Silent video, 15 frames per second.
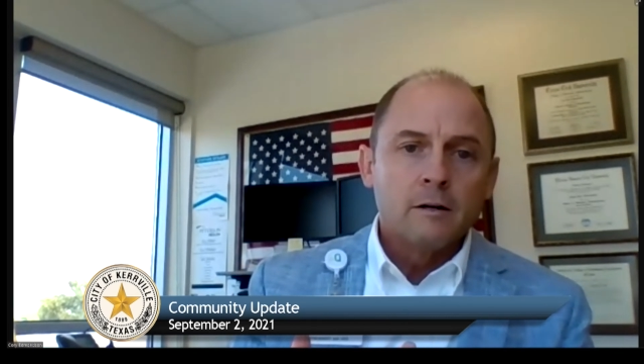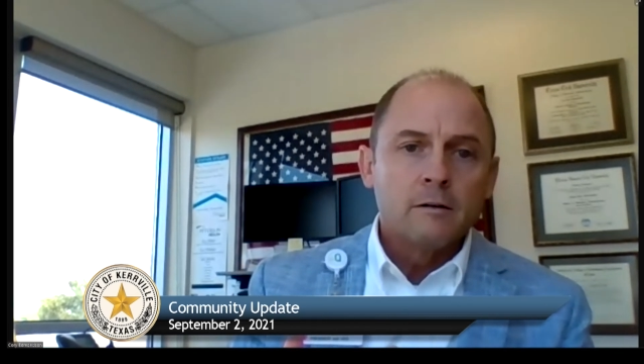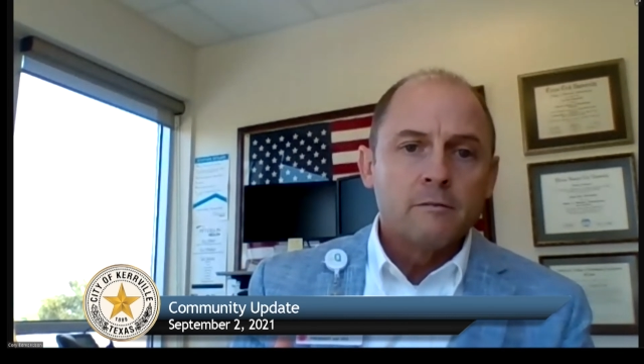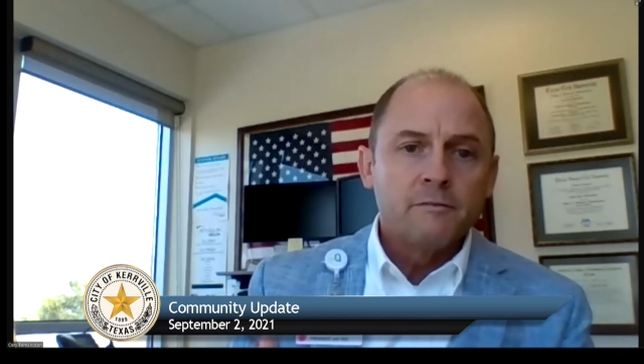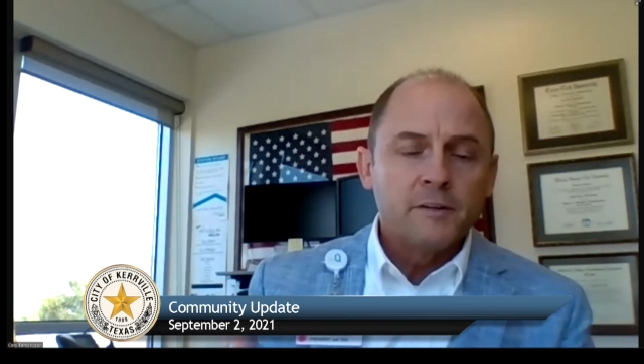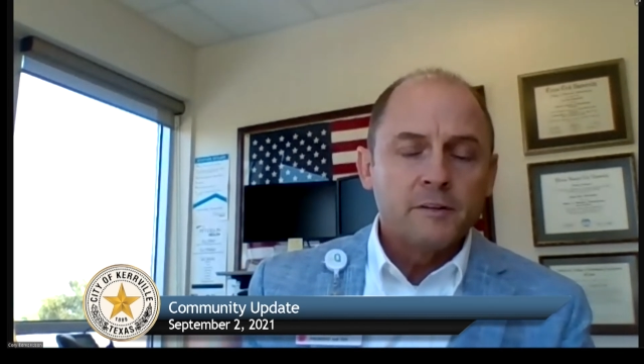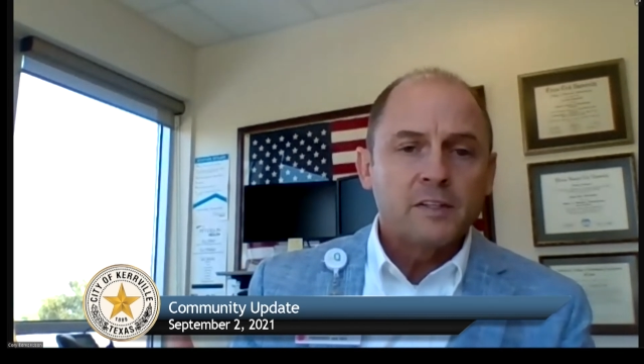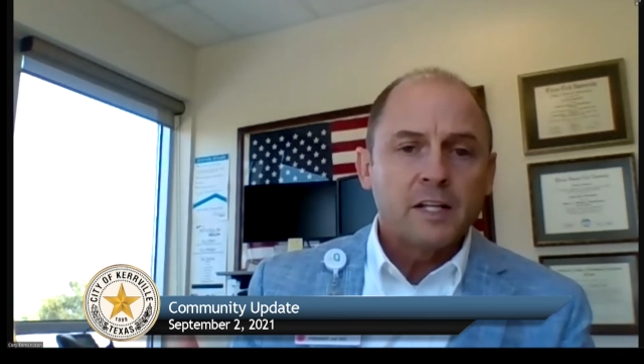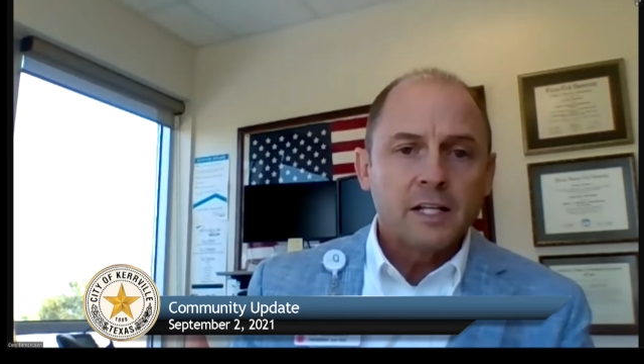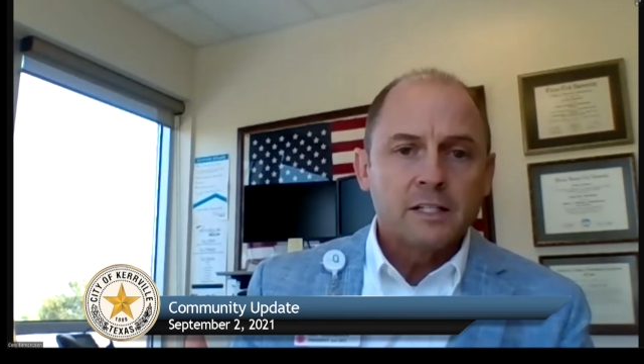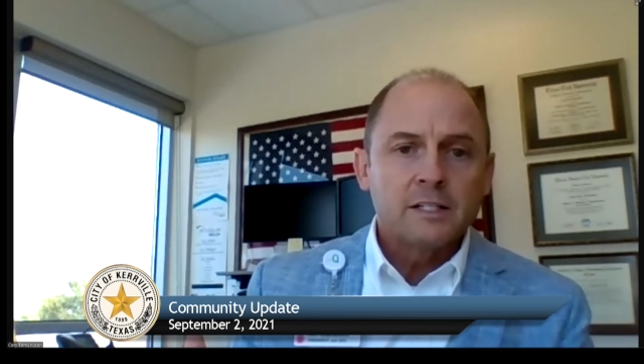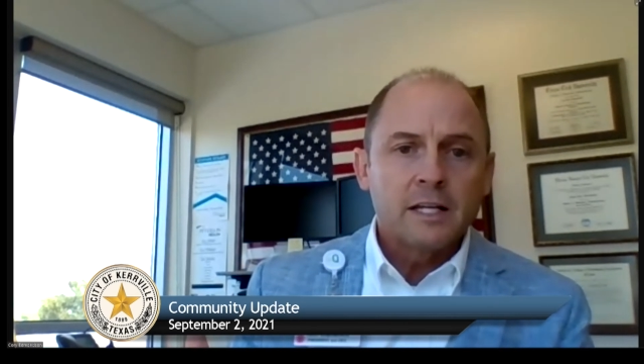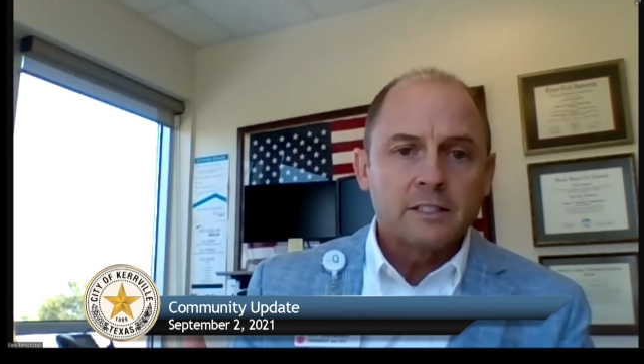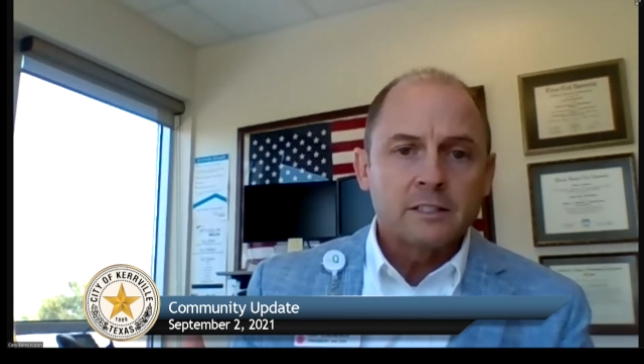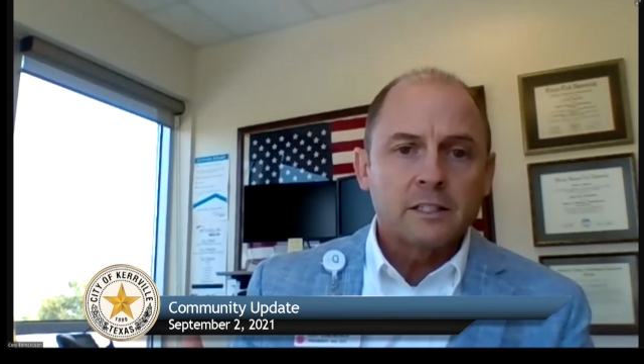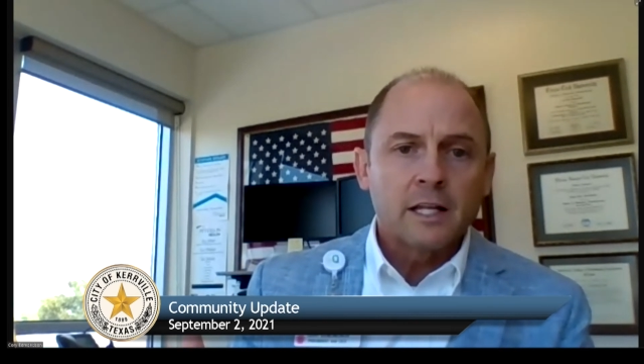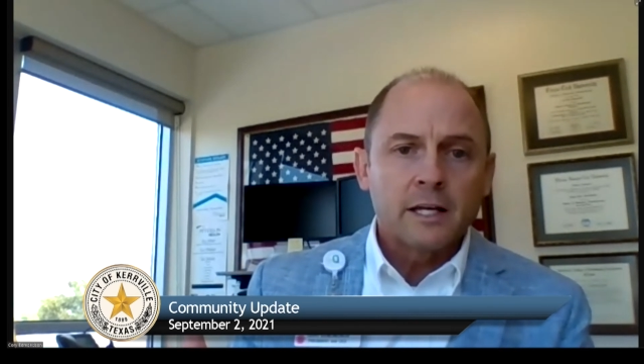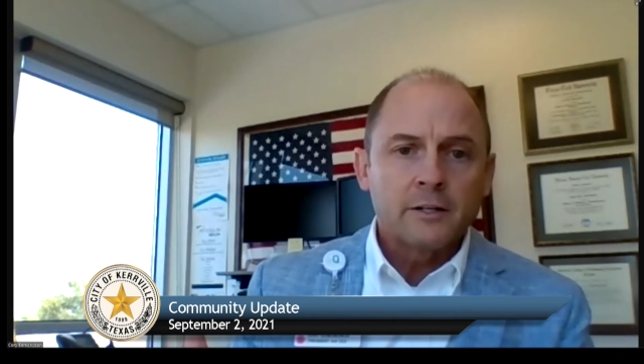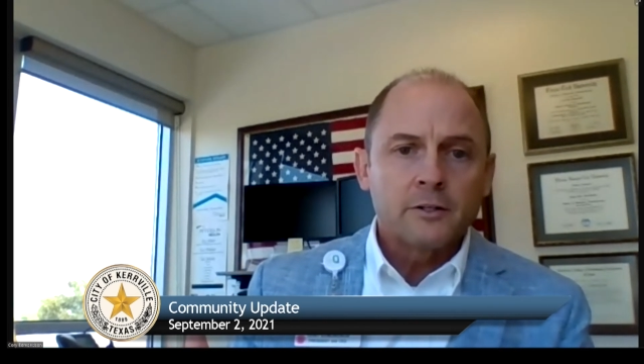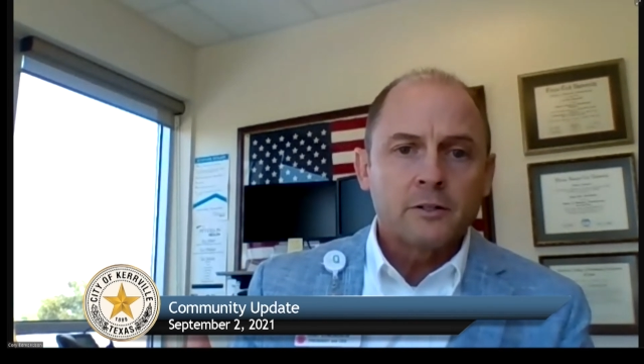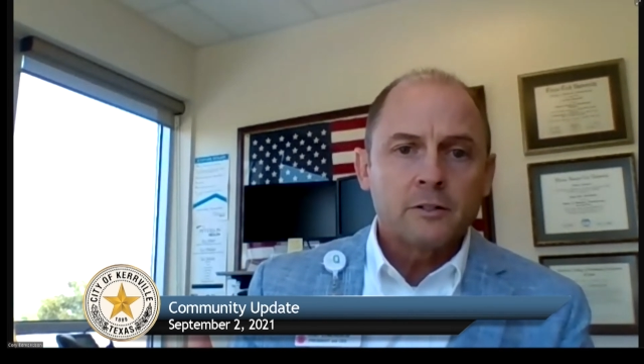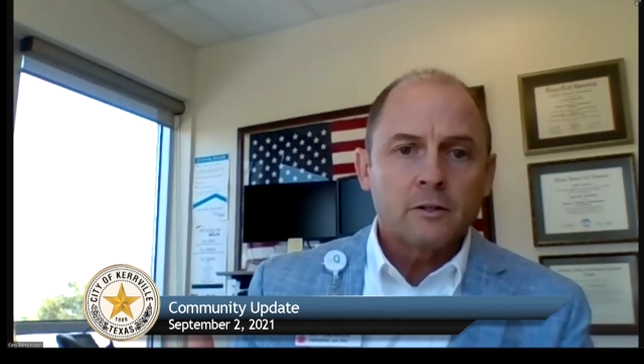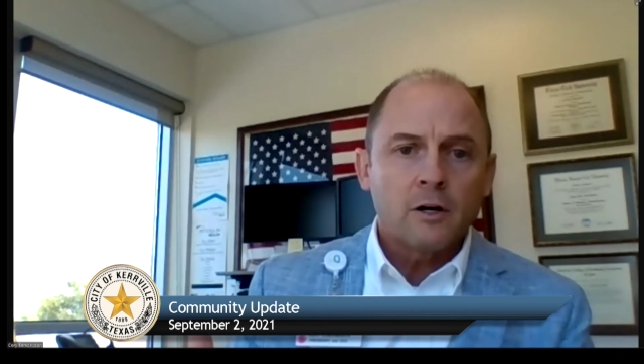15 days later,